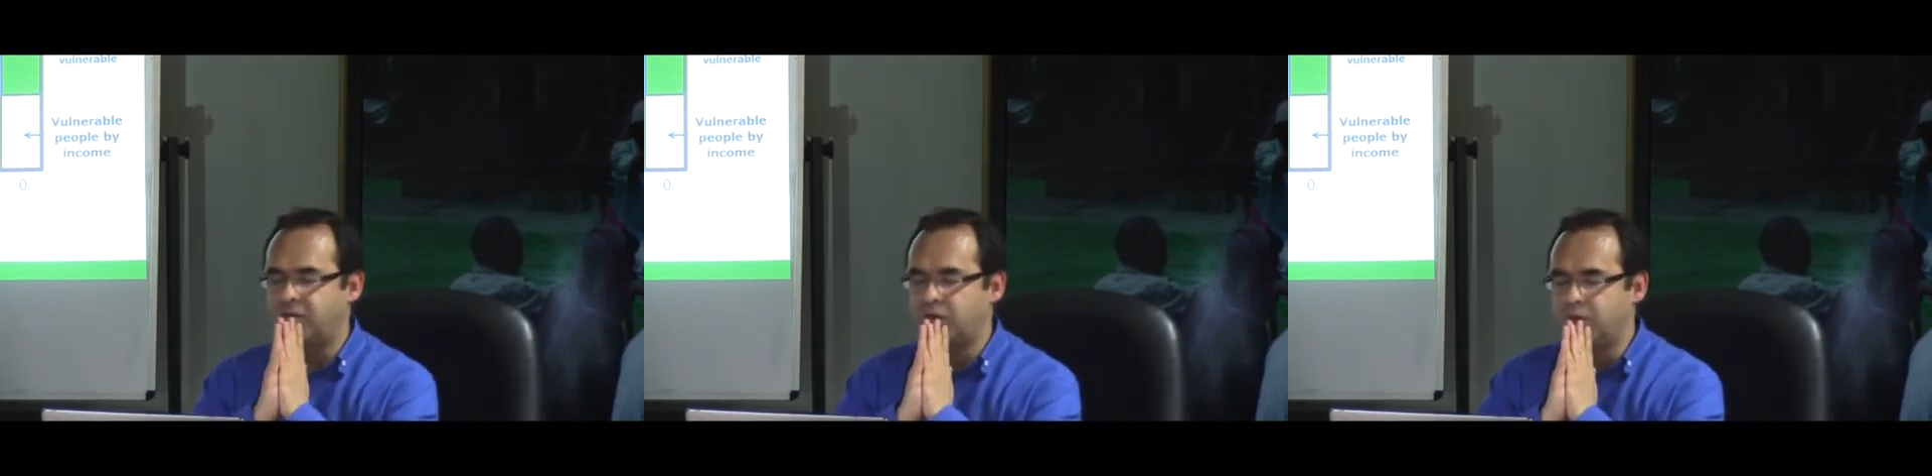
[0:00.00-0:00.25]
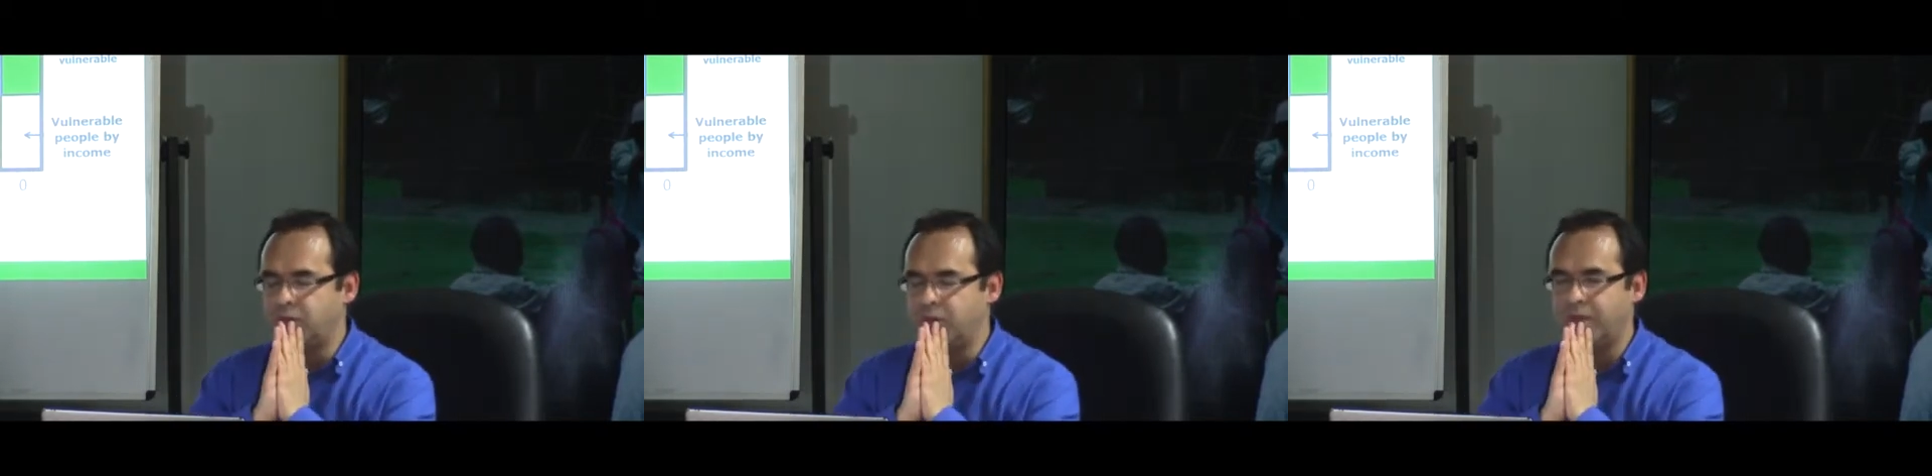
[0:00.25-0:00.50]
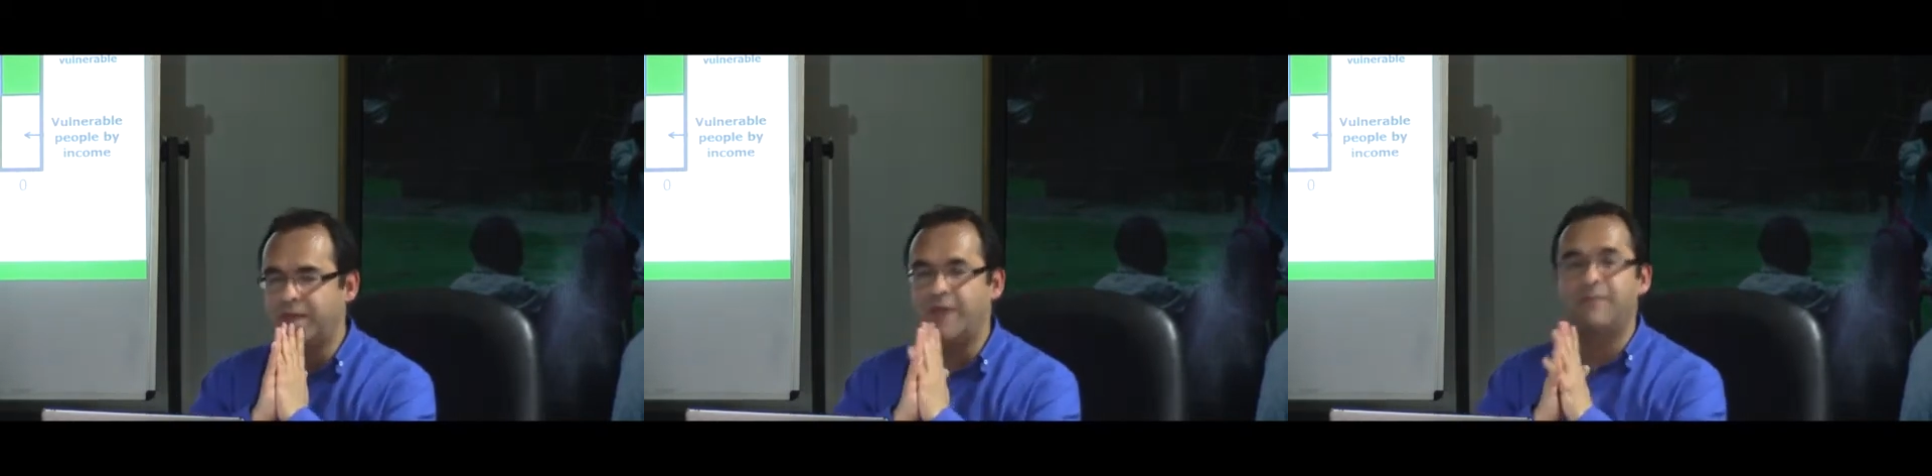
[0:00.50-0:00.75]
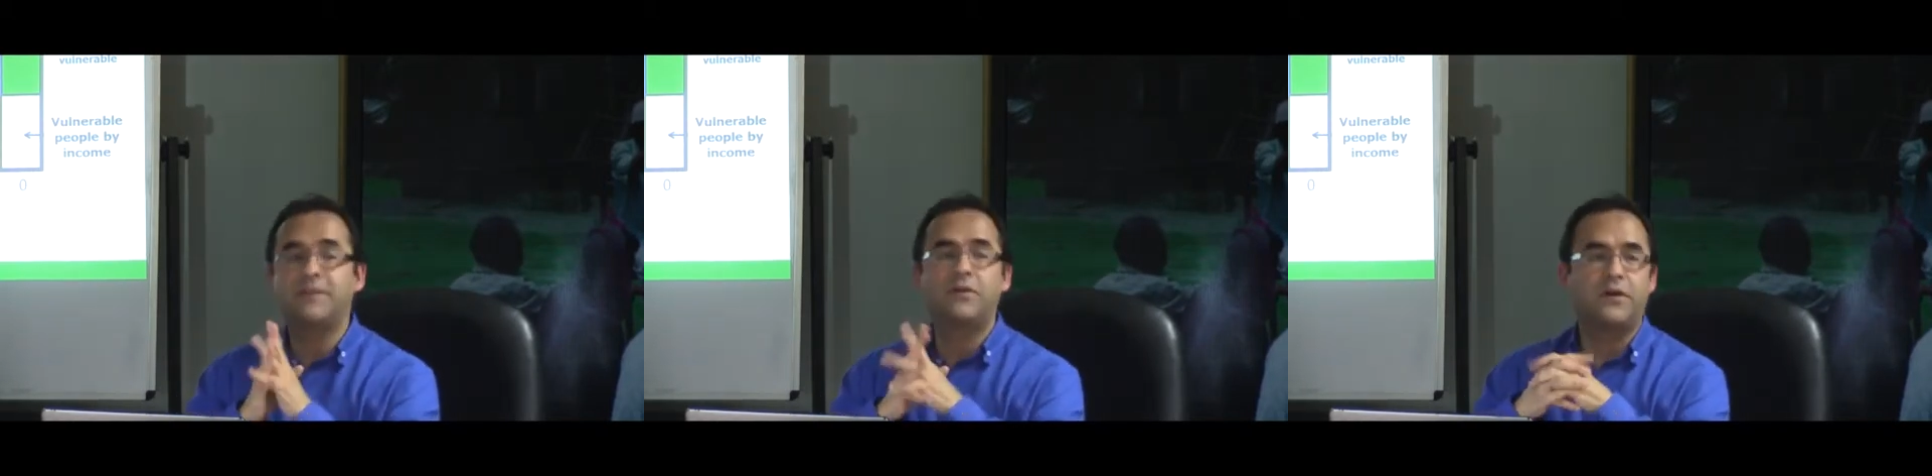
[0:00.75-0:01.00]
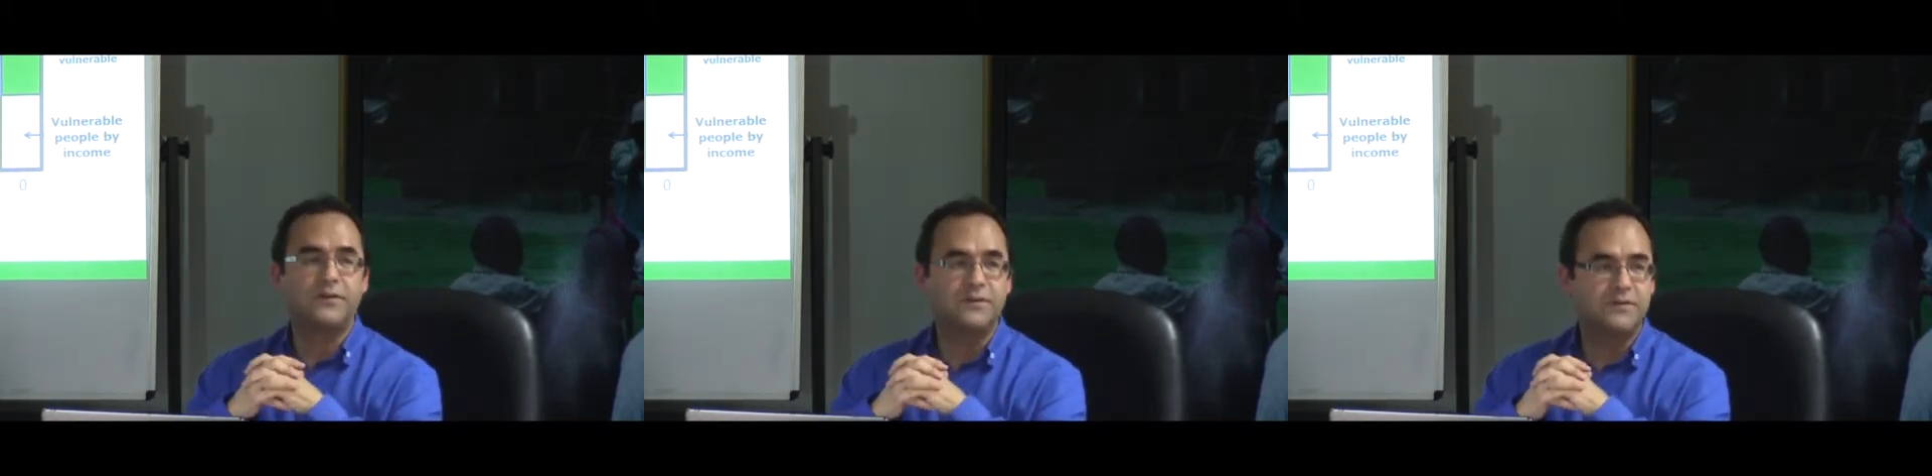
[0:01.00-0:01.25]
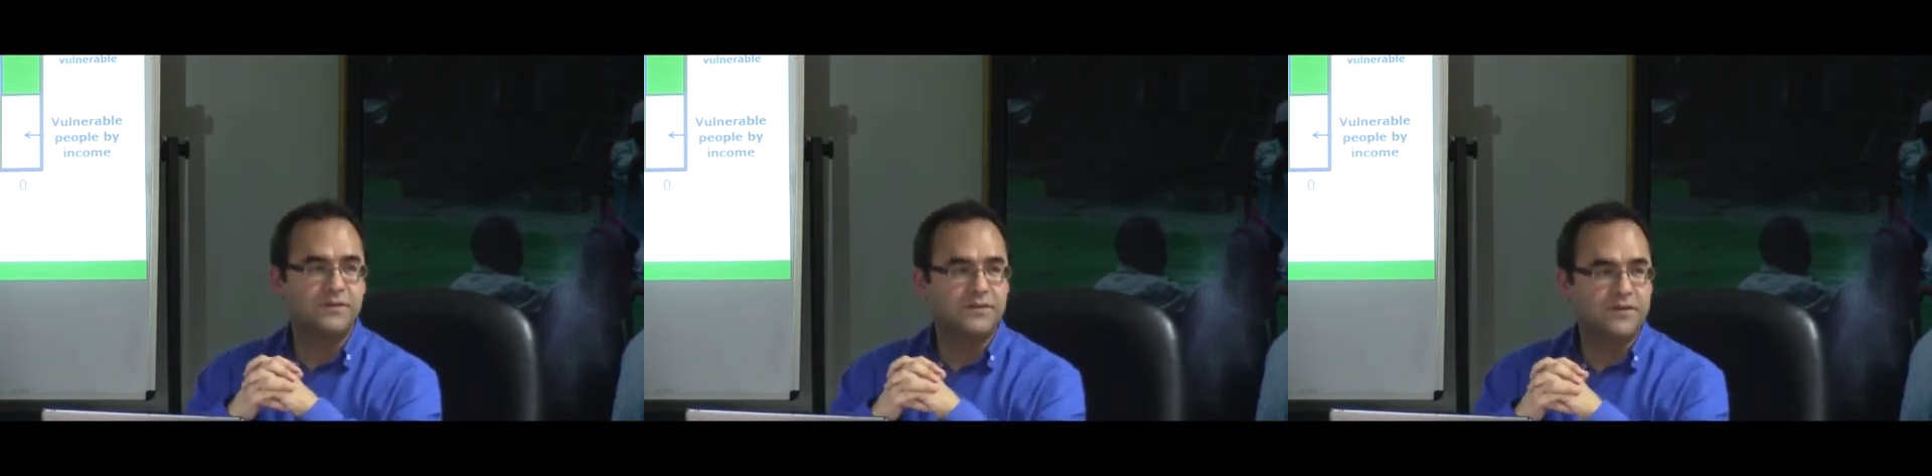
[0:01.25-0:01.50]
to David
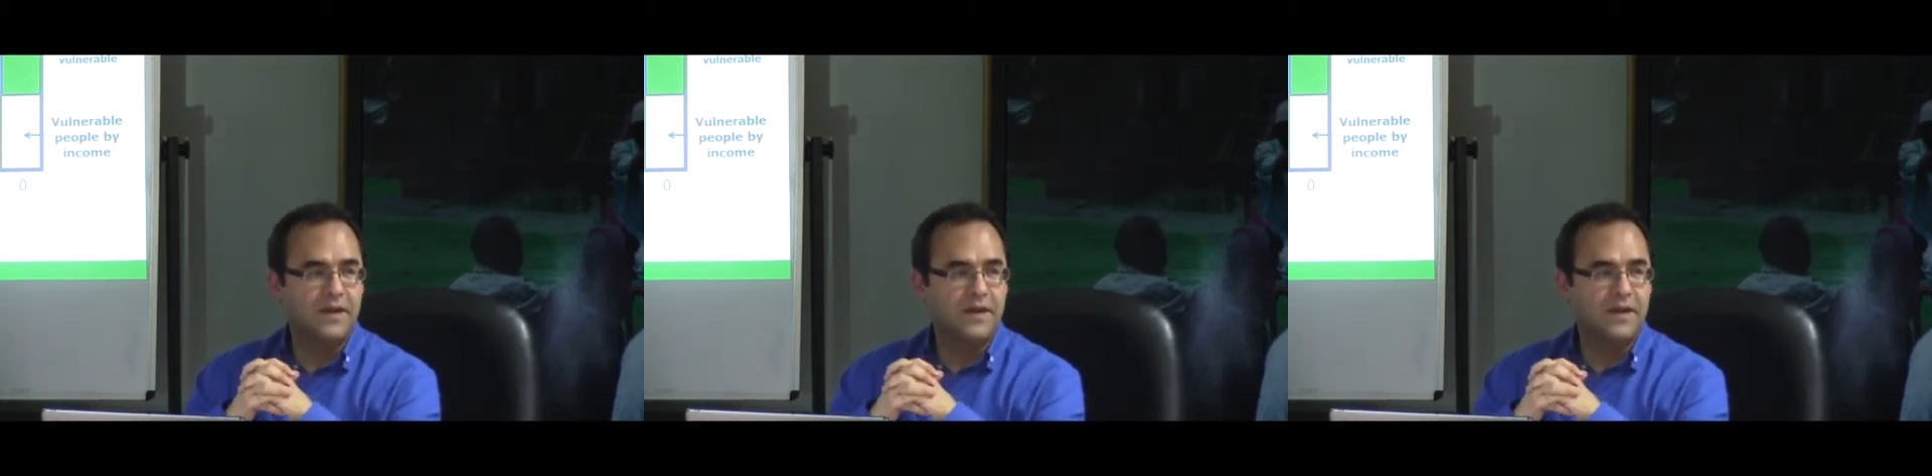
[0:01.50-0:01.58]
Gordon's